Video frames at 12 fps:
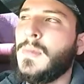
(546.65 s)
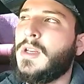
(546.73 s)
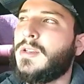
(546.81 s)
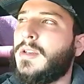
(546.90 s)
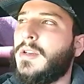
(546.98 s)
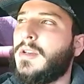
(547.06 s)

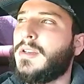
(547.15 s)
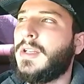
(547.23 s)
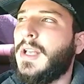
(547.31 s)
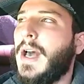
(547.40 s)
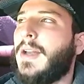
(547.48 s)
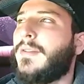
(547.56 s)
So there's a
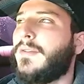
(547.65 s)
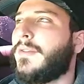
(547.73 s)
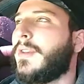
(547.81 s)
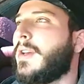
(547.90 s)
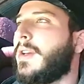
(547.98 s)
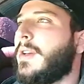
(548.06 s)
lot of
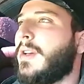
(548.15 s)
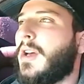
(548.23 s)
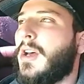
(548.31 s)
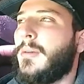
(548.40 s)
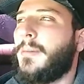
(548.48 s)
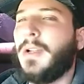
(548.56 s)

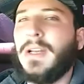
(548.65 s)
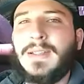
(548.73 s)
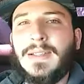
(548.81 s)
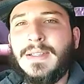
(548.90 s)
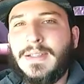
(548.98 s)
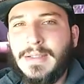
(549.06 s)

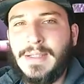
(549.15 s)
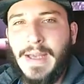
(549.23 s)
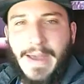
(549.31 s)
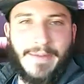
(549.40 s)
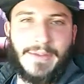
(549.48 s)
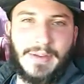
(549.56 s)
pluses to
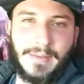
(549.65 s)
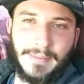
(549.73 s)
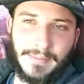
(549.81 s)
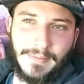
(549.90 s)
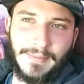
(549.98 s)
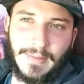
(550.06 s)
having
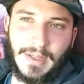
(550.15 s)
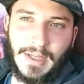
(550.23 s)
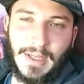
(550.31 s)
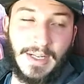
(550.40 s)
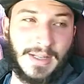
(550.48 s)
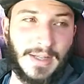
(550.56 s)

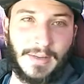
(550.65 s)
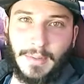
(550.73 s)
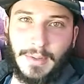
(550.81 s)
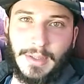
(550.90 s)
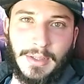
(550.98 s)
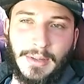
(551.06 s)
anything,
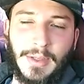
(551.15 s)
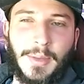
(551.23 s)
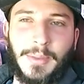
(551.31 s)
really.